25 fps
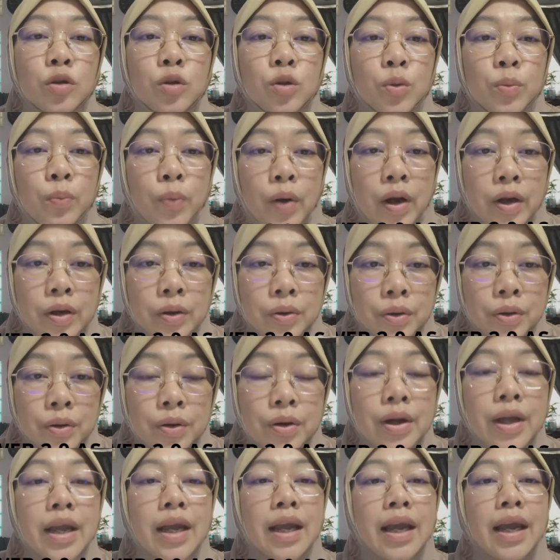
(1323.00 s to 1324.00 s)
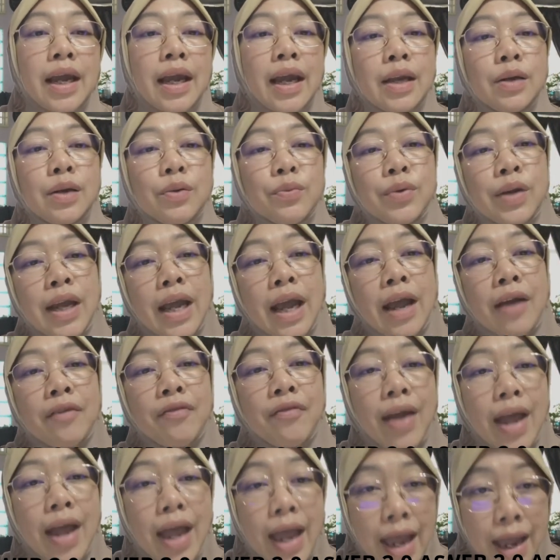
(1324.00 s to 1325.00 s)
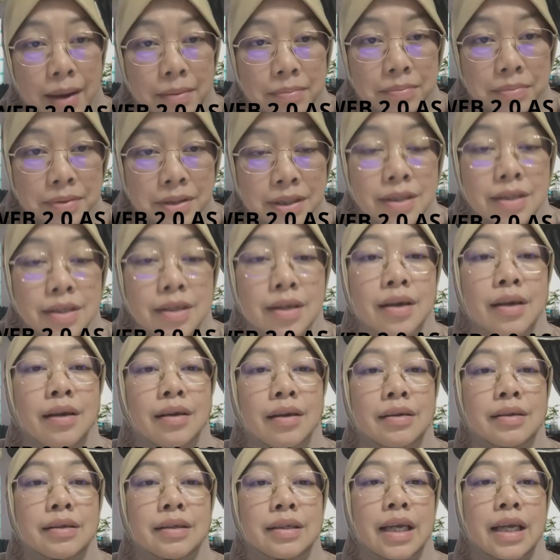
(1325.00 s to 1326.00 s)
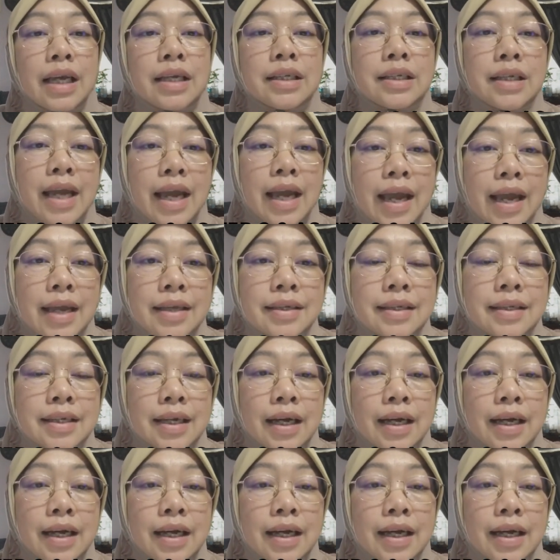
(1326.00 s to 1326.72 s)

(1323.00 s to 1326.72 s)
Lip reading: 2.0, and we have apps such as